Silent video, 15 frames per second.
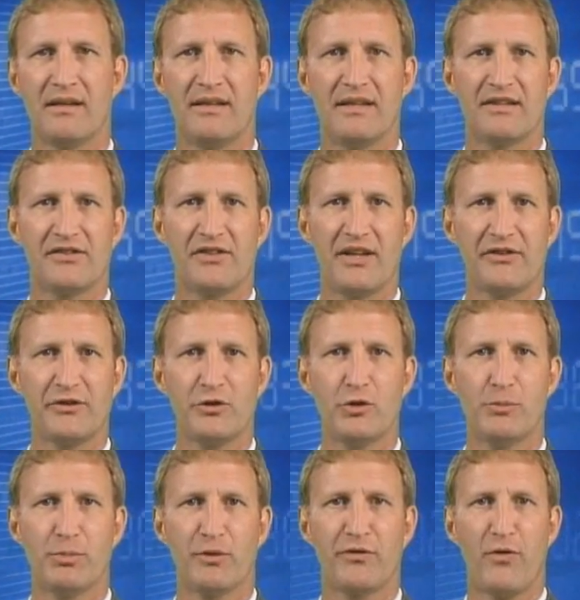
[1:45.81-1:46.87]
The assessor
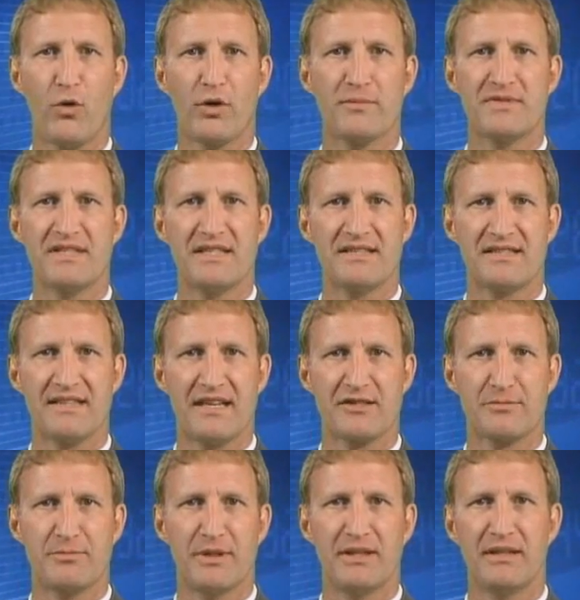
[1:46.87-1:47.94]
who performs the
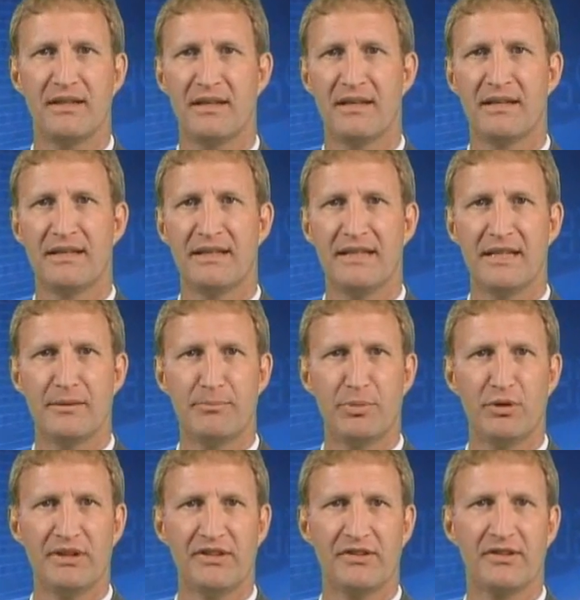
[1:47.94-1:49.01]
assessment,
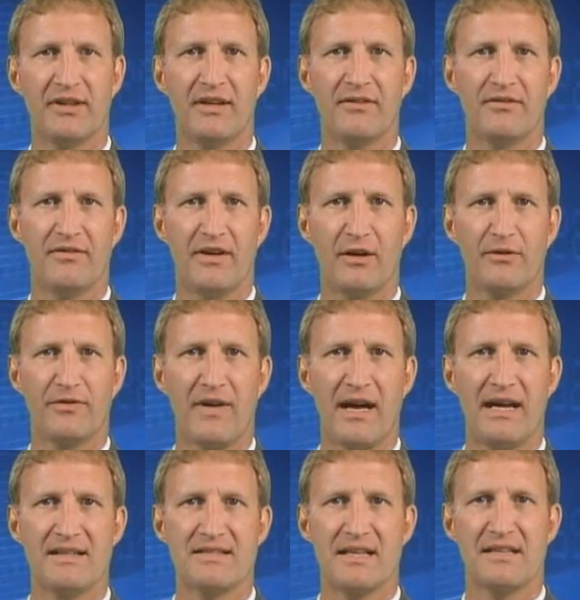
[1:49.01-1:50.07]
inputs,
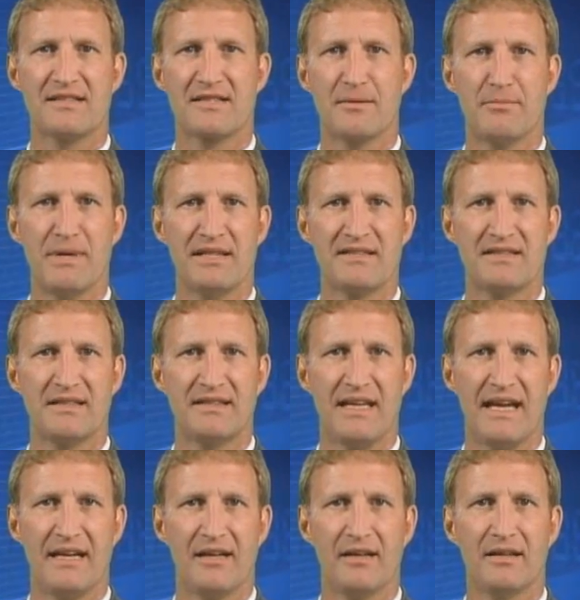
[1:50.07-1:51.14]
verifies, and submits the
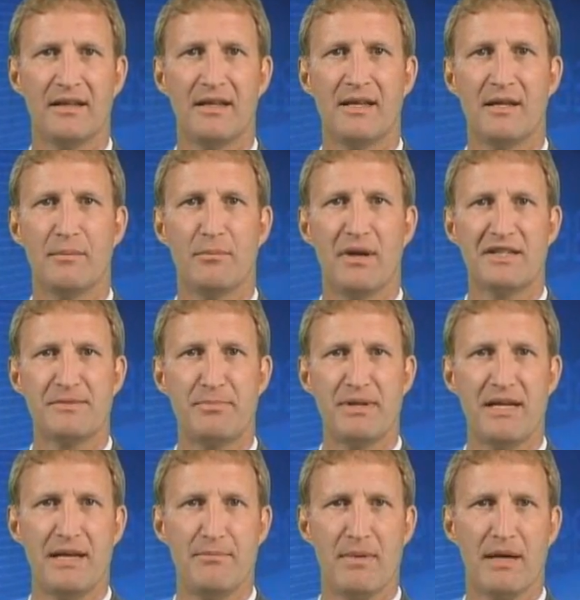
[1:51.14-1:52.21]
data must
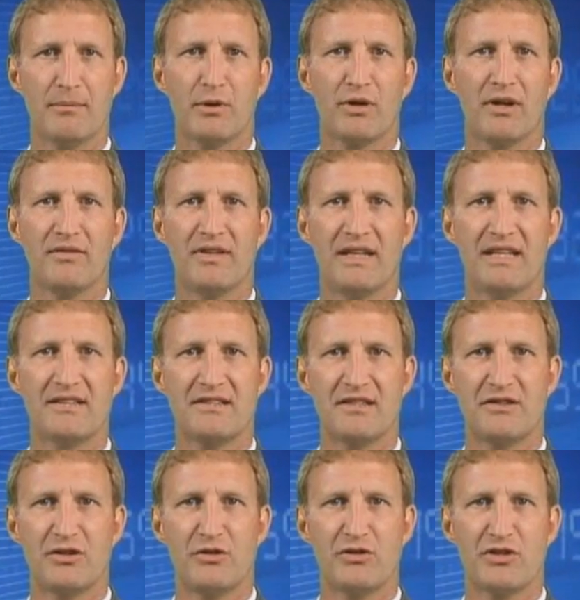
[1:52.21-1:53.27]
be a member of the
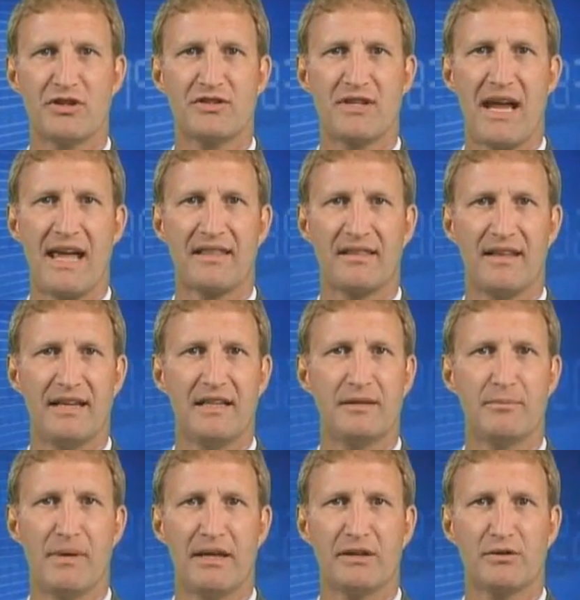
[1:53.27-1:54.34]
institution's
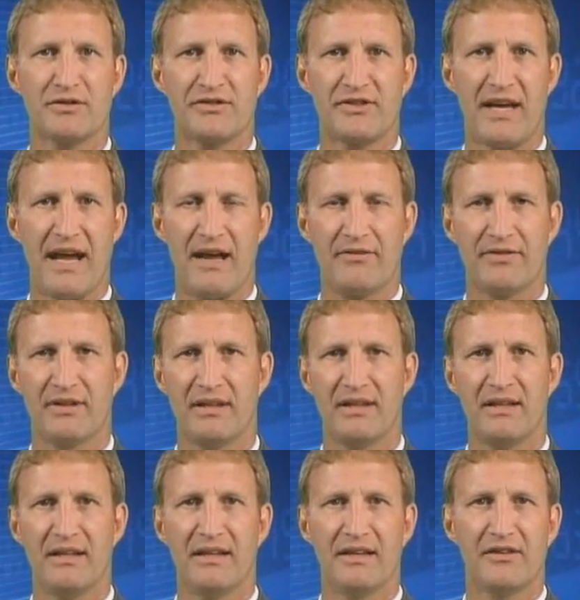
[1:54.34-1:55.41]
athletic medical staff.
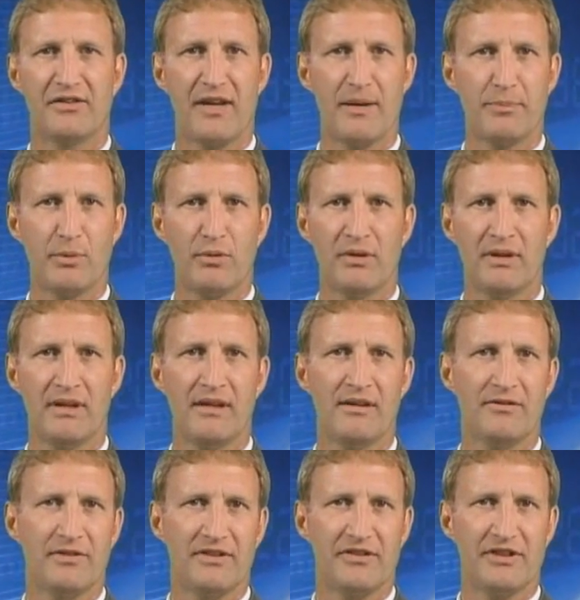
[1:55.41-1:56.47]
Example,
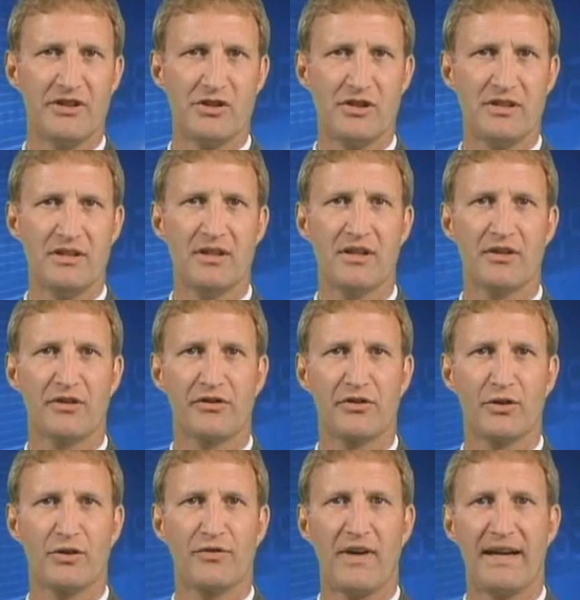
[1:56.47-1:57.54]
physician,
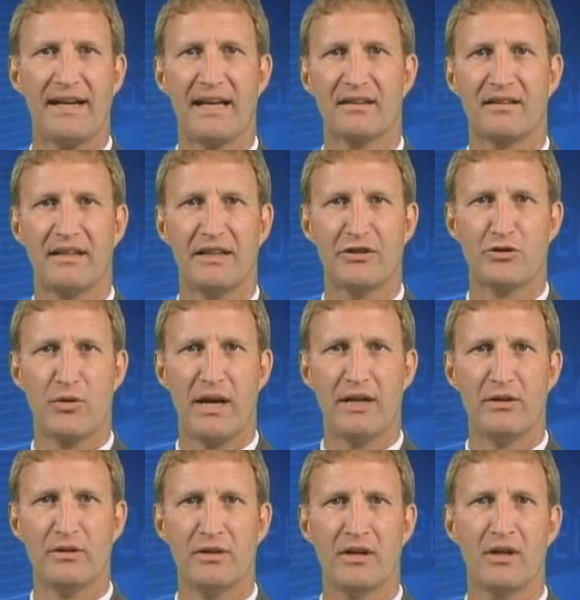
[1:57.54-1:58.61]
certified athletic
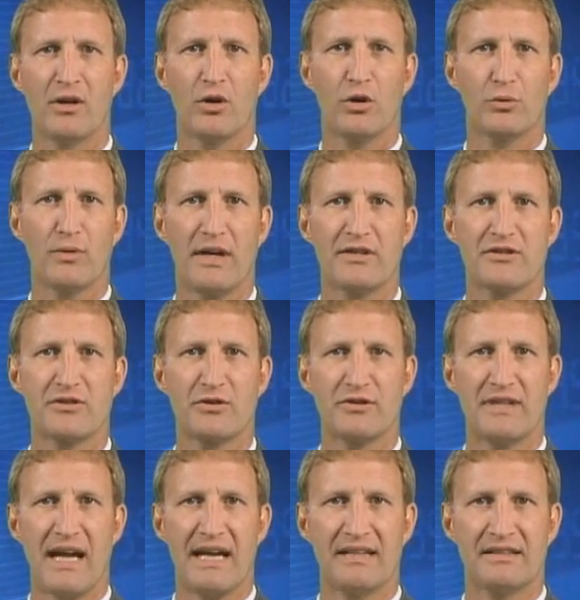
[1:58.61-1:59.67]
trainer, or
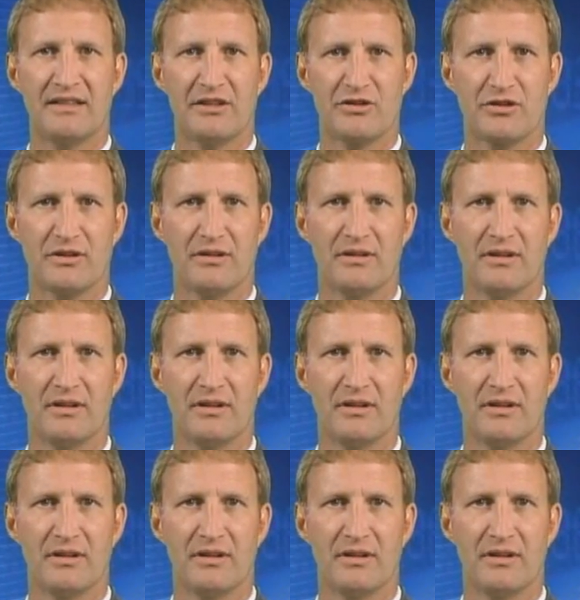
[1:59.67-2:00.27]
registered dietitian.